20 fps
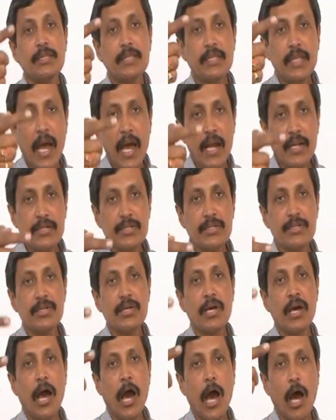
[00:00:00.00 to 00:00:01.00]
that
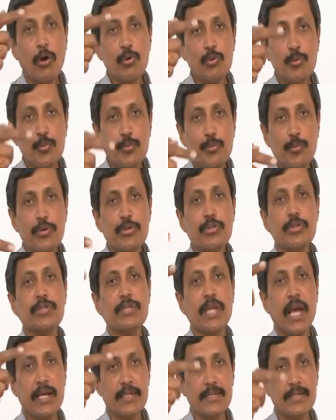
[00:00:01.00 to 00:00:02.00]
output
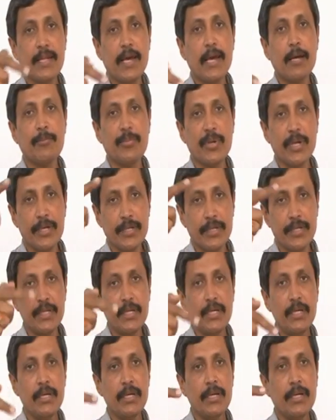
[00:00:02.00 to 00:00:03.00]
tax
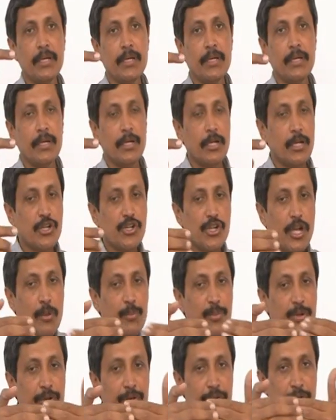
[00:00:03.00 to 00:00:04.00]
liability shall
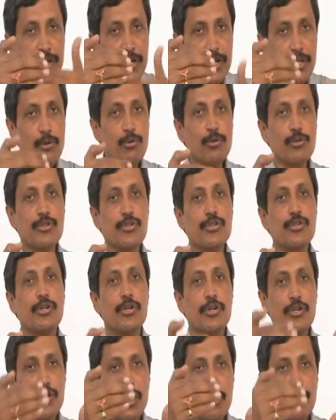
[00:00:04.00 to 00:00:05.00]
be reduced
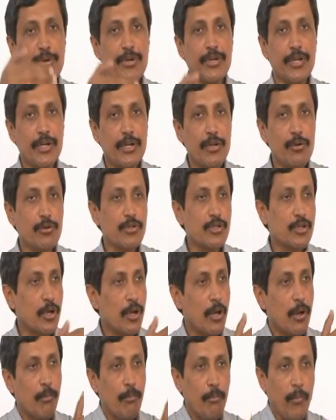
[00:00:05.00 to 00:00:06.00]

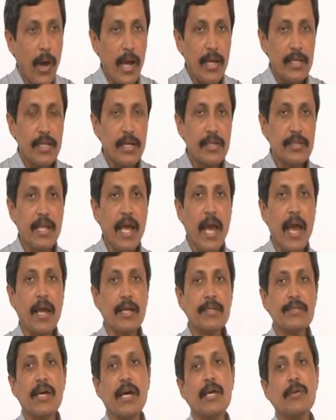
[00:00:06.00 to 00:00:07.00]
by the
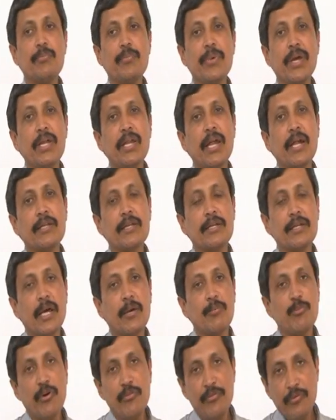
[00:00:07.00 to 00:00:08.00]
tax I paid at the
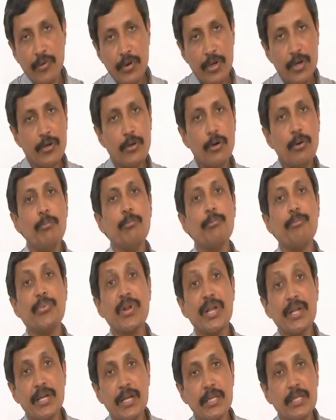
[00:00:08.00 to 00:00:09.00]
time of
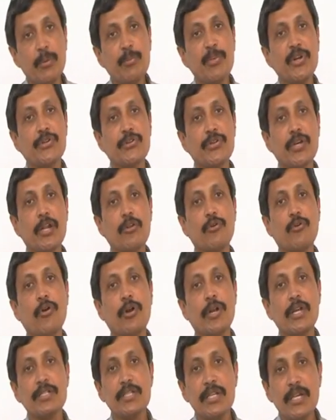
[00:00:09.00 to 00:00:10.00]
bringing the material,
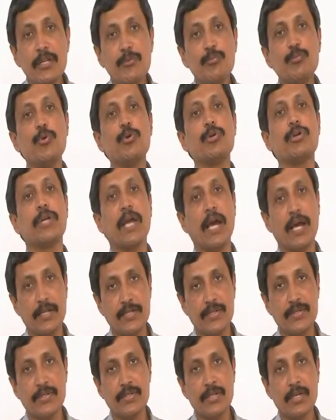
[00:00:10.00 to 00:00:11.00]
called as input
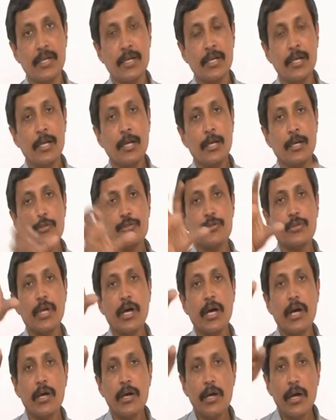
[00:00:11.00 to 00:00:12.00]
tax. So, the
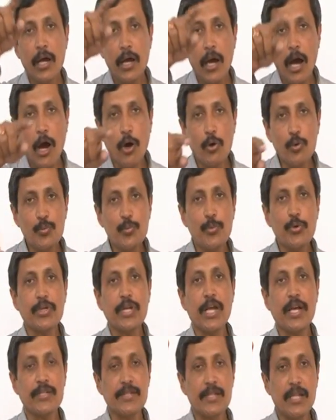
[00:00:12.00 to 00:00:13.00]
output
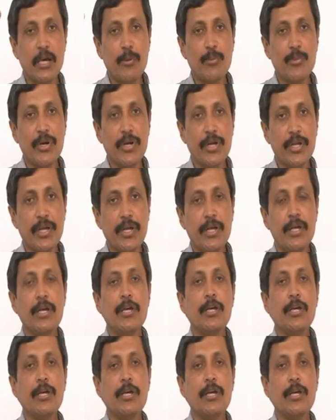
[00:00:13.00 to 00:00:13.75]
tax liability